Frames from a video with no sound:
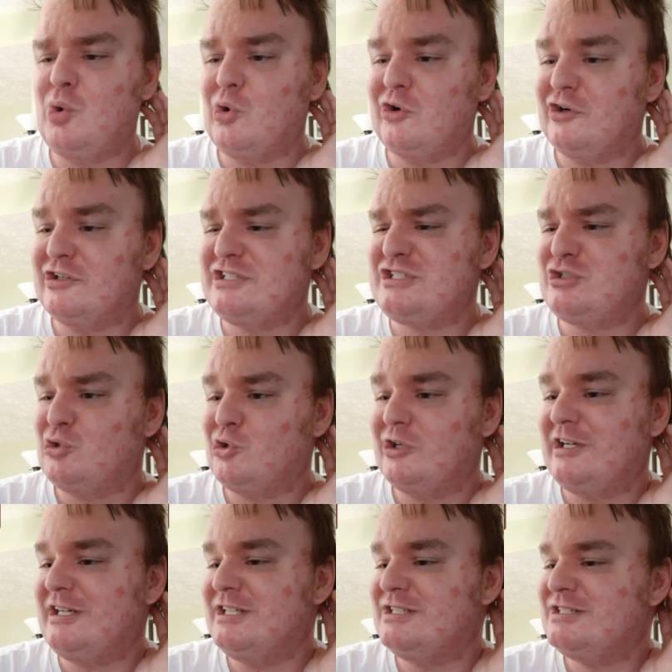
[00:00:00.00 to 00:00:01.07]
Horror
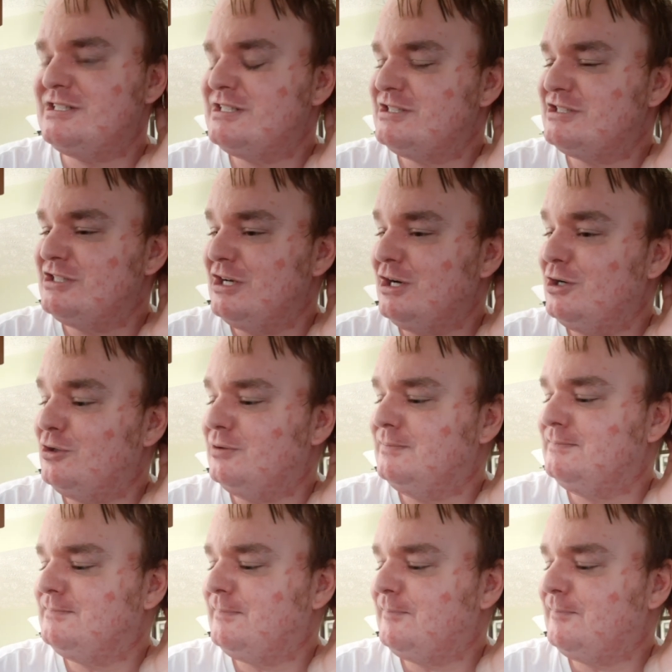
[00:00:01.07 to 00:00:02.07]
Stories. So,